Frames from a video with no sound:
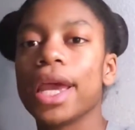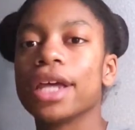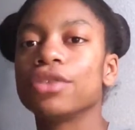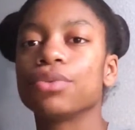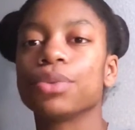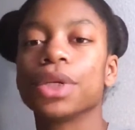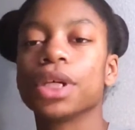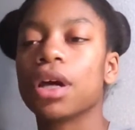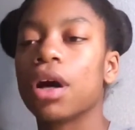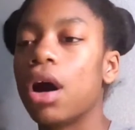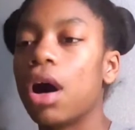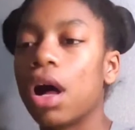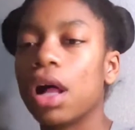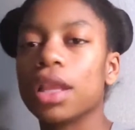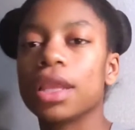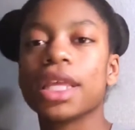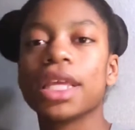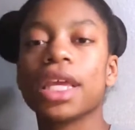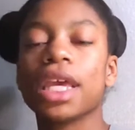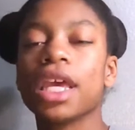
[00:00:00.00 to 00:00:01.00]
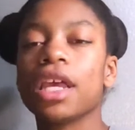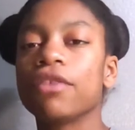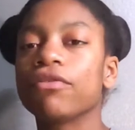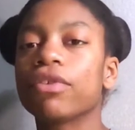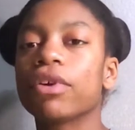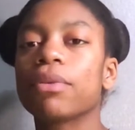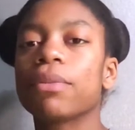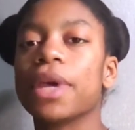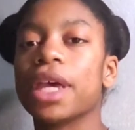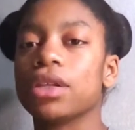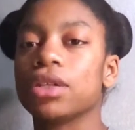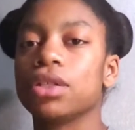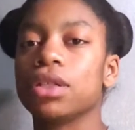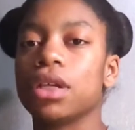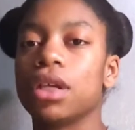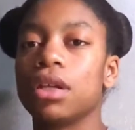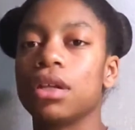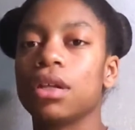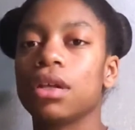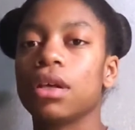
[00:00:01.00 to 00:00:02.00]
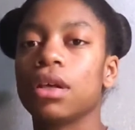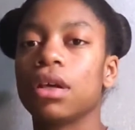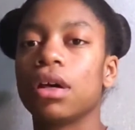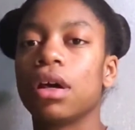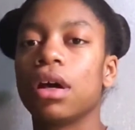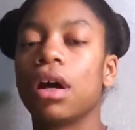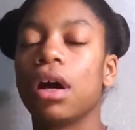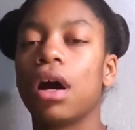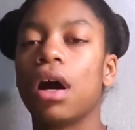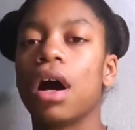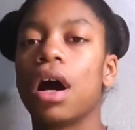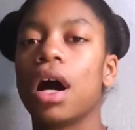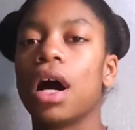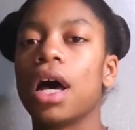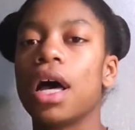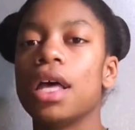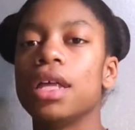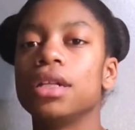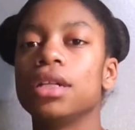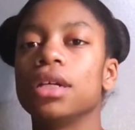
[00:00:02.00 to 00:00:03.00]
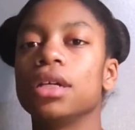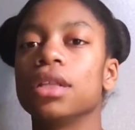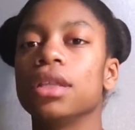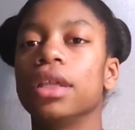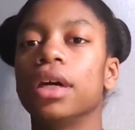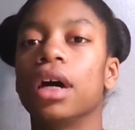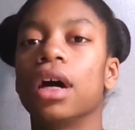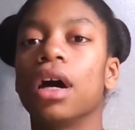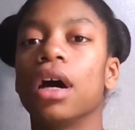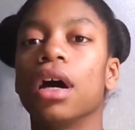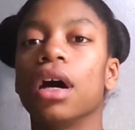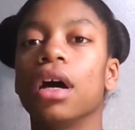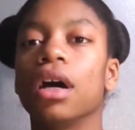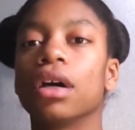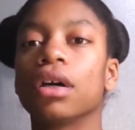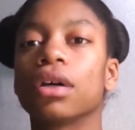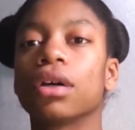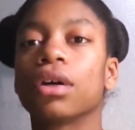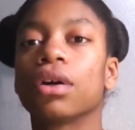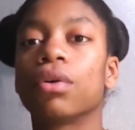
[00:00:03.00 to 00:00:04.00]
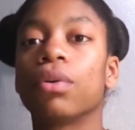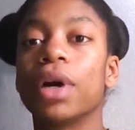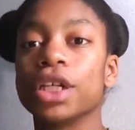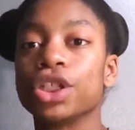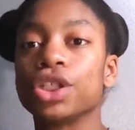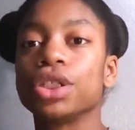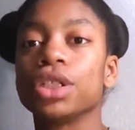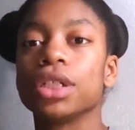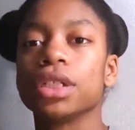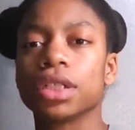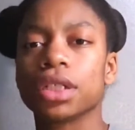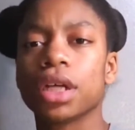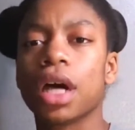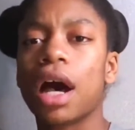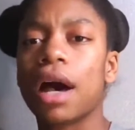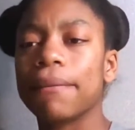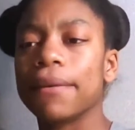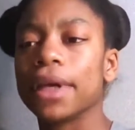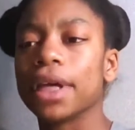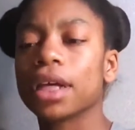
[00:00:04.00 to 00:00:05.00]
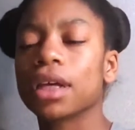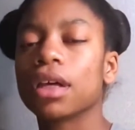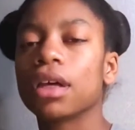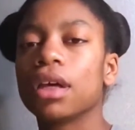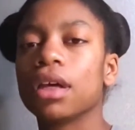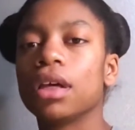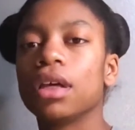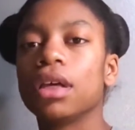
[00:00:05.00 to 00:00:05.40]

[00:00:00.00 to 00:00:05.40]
and recall the information on the question's topic.